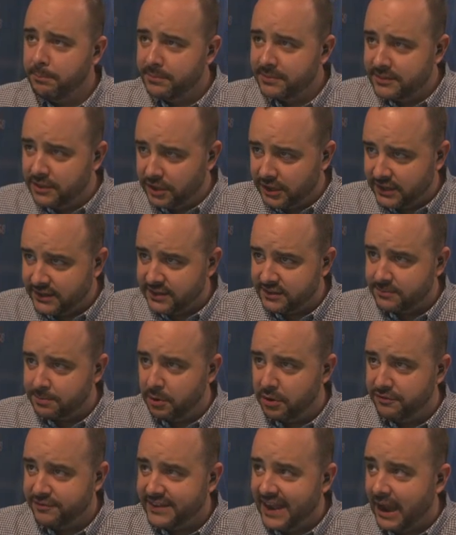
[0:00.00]
Look at this
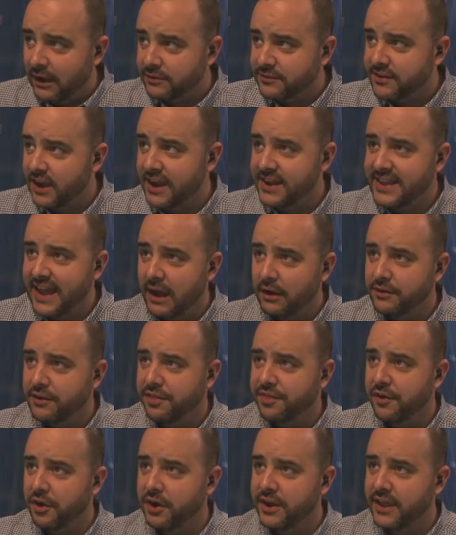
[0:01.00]
move, downside, down to
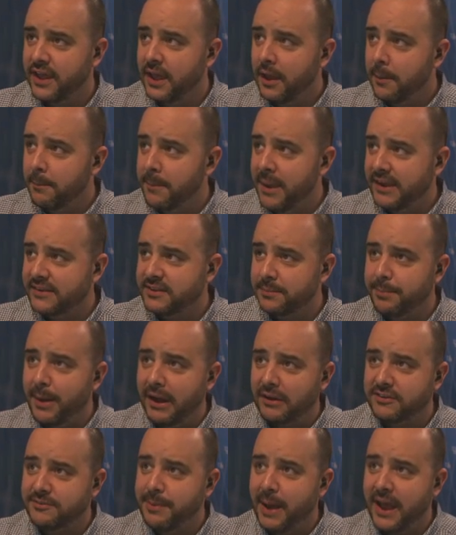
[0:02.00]
30, makes a
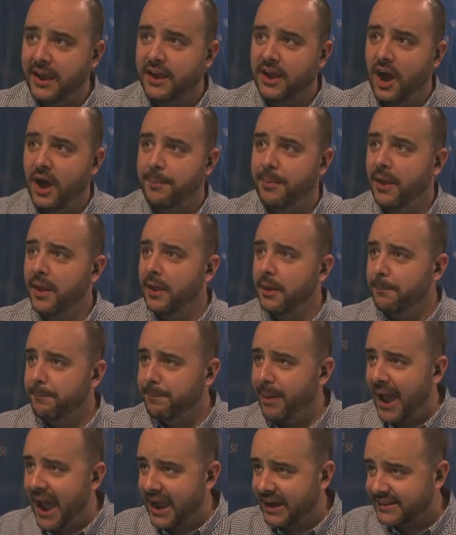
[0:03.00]
bounce back up
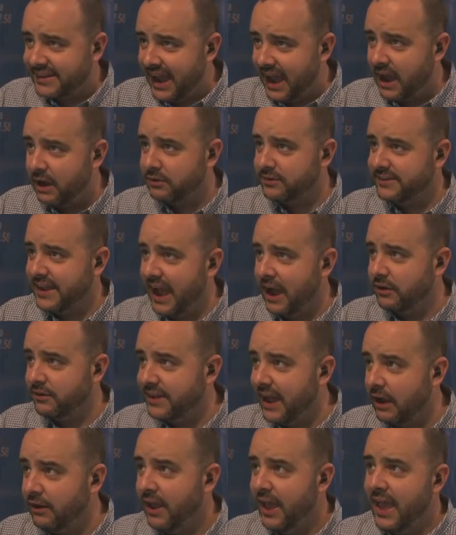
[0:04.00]
back down, down,
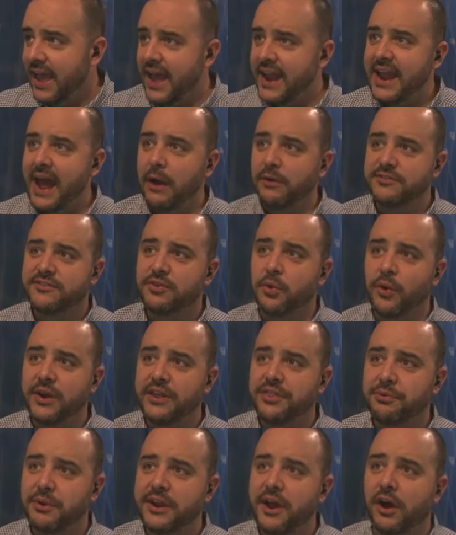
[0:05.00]
down. And now it's
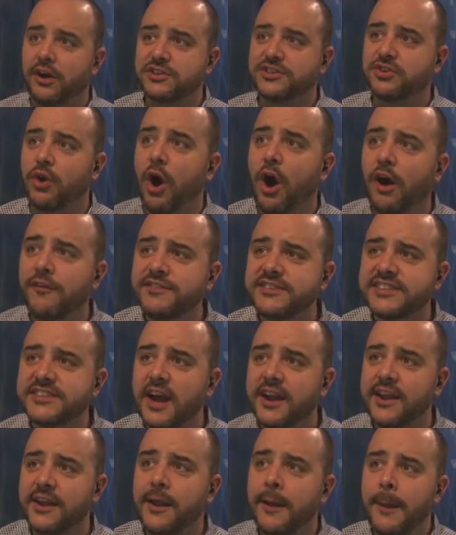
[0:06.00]
$23. So all of a
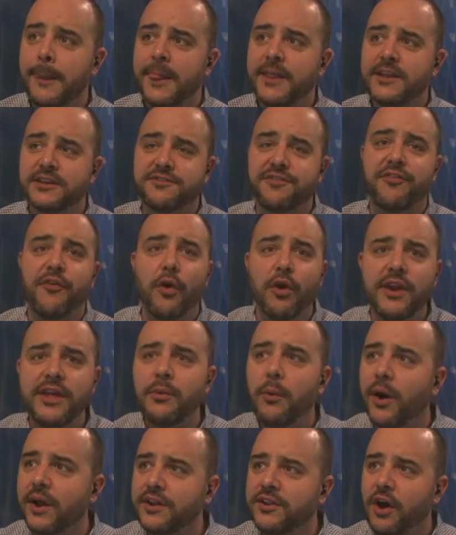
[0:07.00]
sudden, this
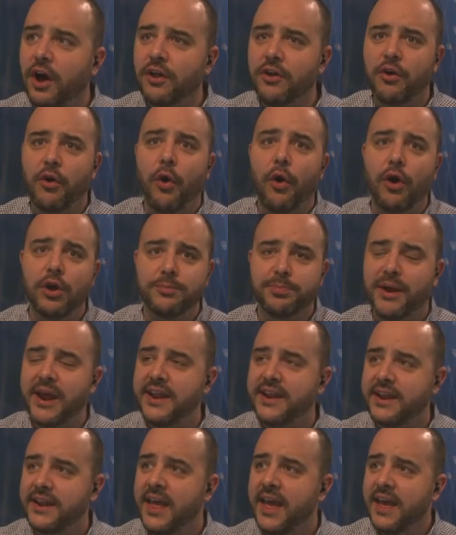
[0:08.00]
$41 hold,
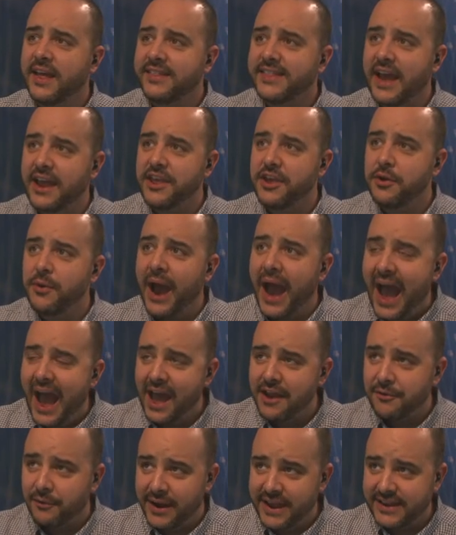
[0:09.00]
Brendan, that you
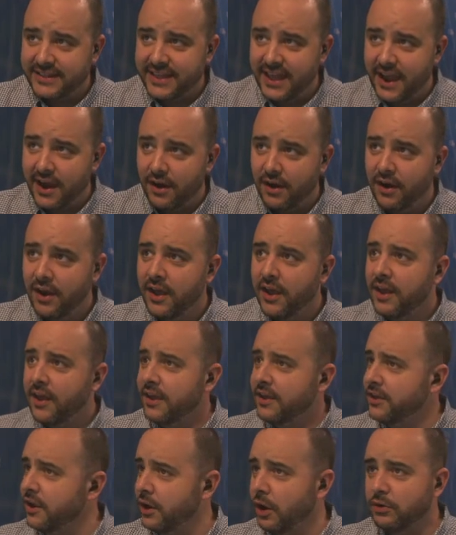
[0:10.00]
had right there,
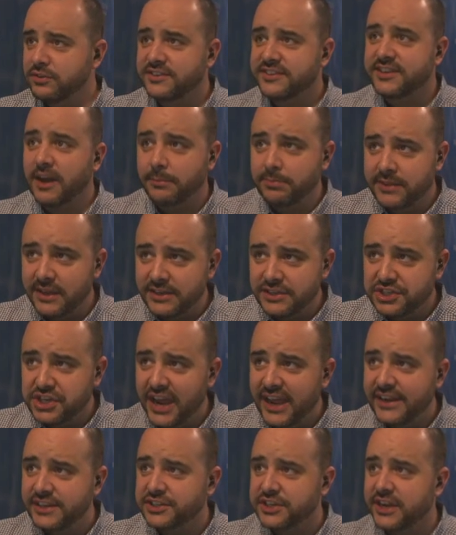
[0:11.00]
you know, something
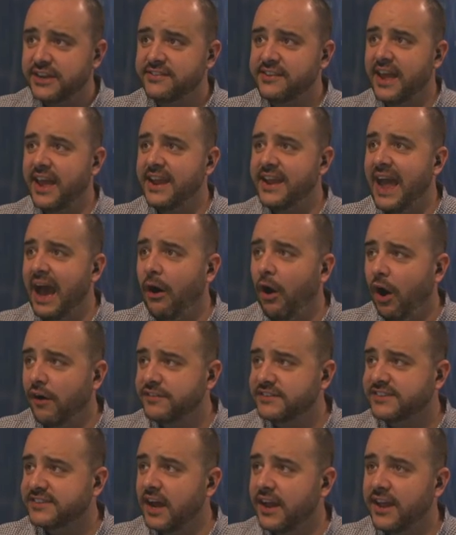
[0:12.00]
changes. And now all of a
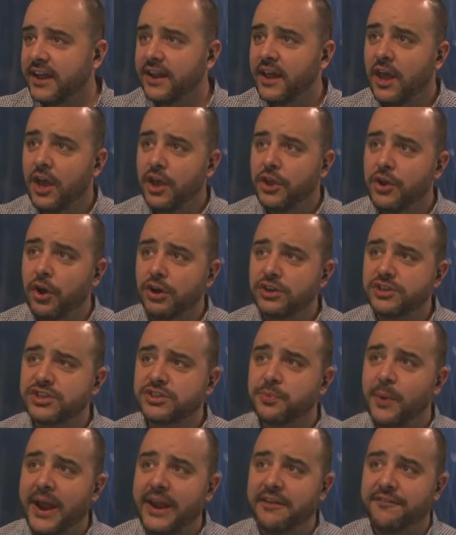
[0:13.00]
sudden, you're just
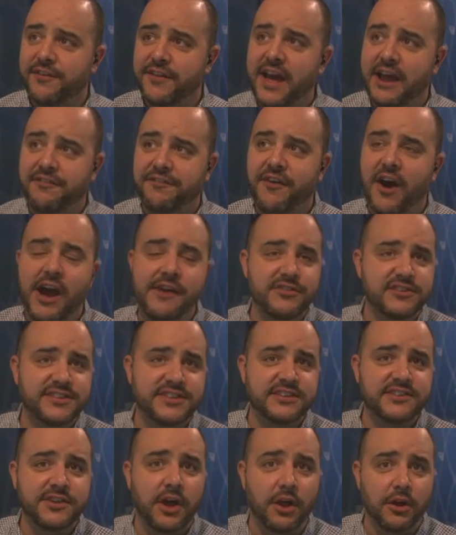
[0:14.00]
waiting for that five or
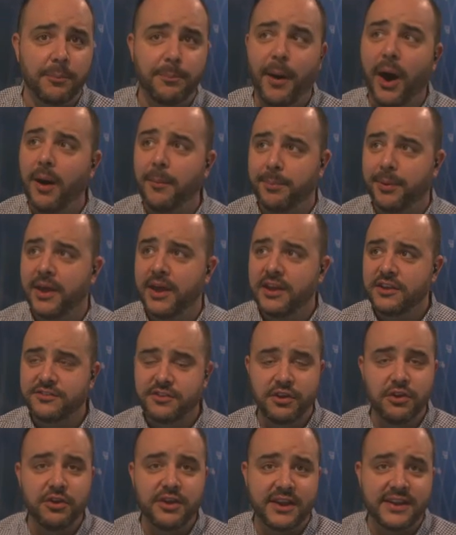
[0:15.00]
$6 bump so
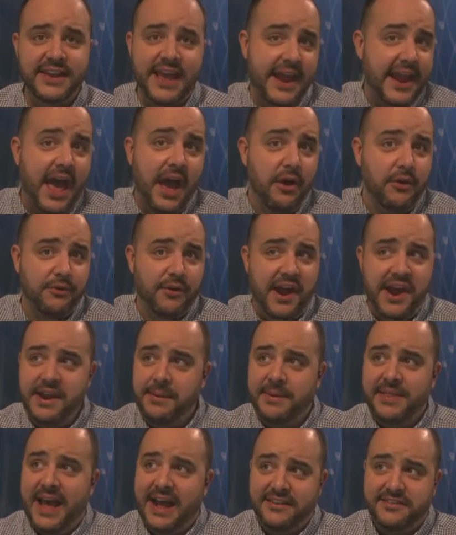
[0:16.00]
you could get out, right? I
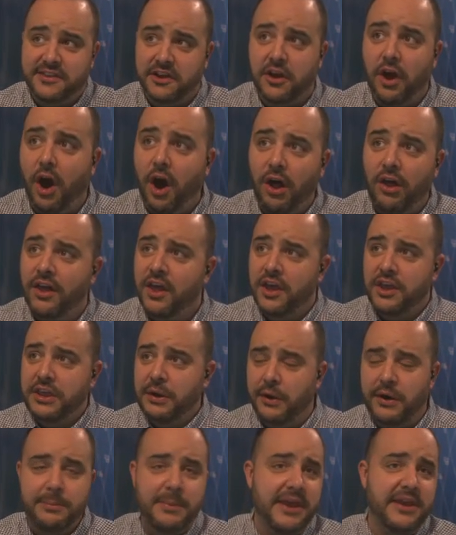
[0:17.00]
mean, that's the call. You
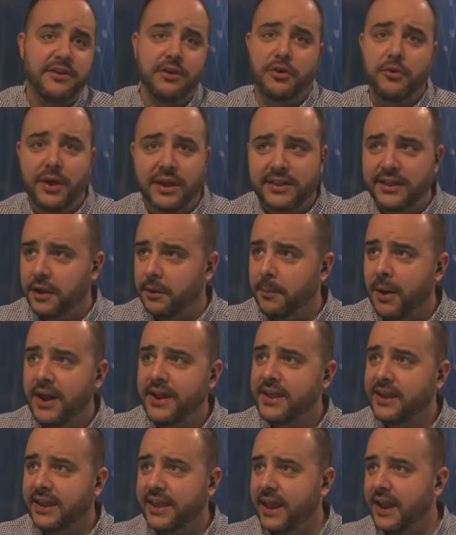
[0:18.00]
want to make your quick little
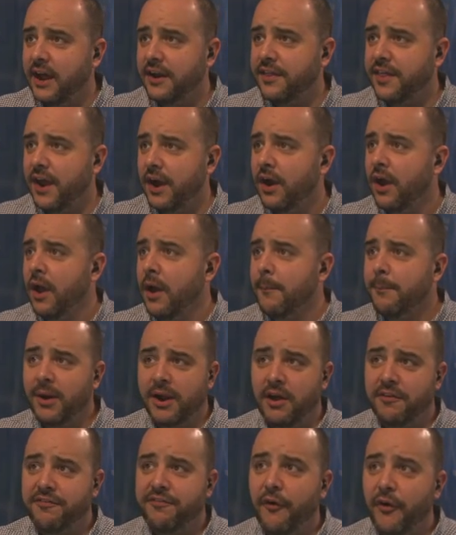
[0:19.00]
money and get out of there. But
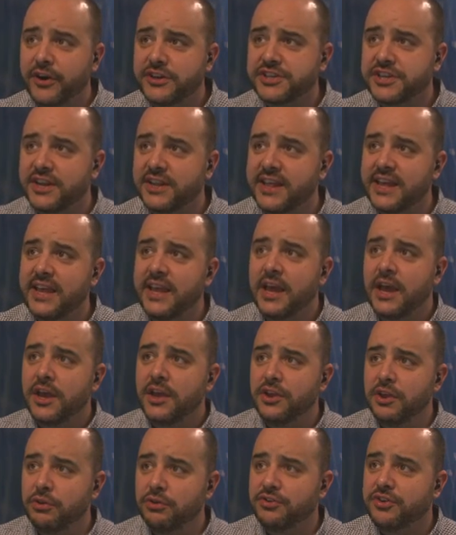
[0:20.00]
unfortunately,
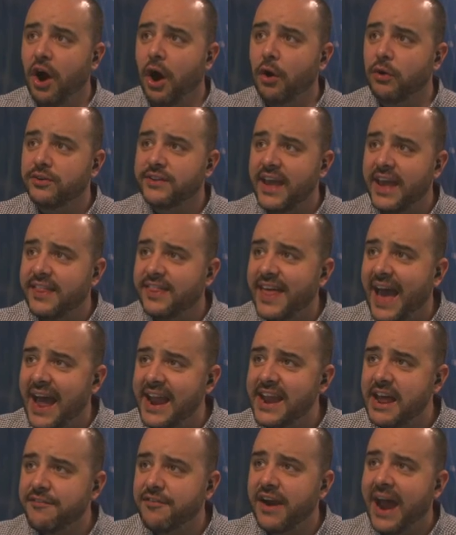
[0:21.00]
you don't. And that
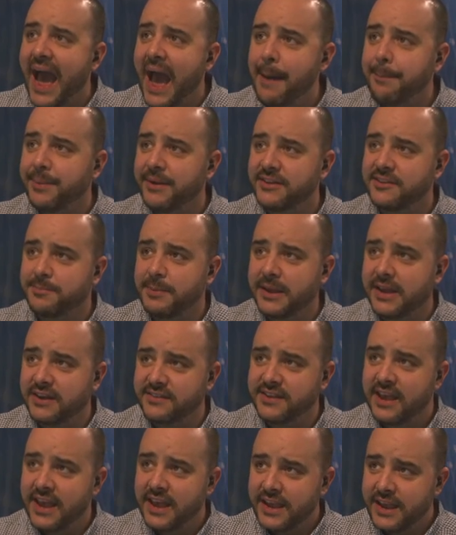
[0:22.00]
never happens
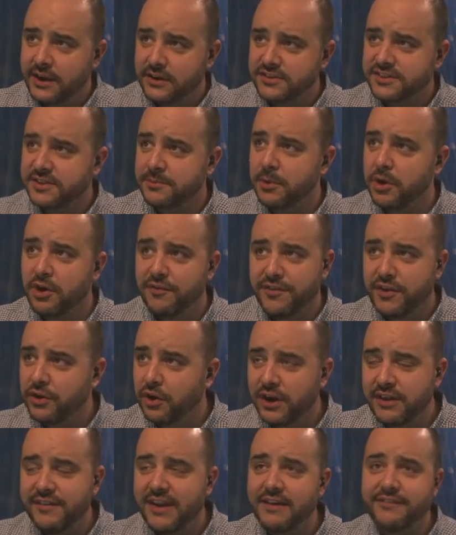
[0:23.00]
because here's the move you
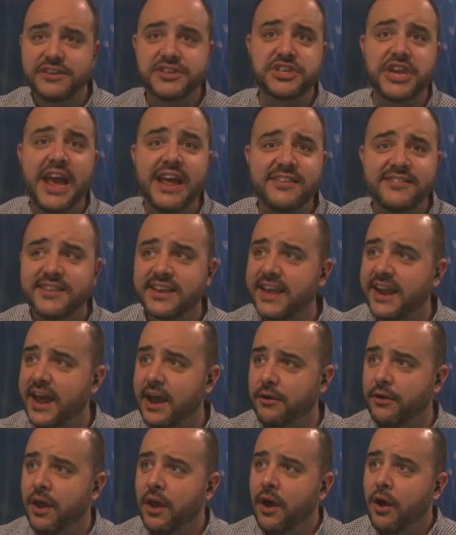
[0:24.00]
don't even have a chance to get
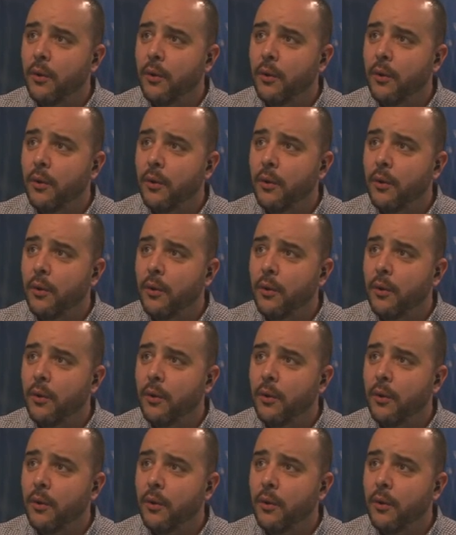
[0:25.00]
out.